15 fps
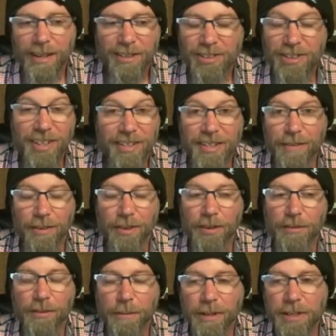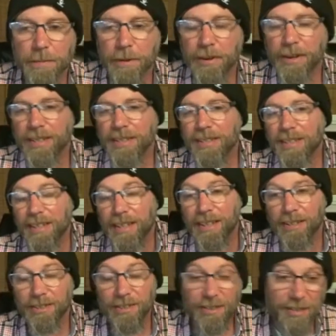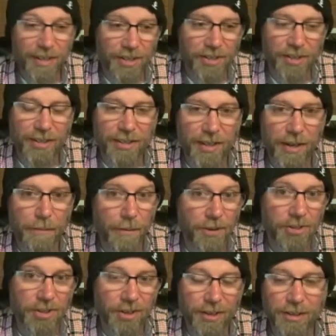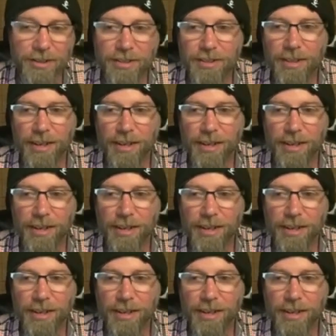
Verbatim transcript: Just things I've learned from experience. And then there's a section that's on martial arts.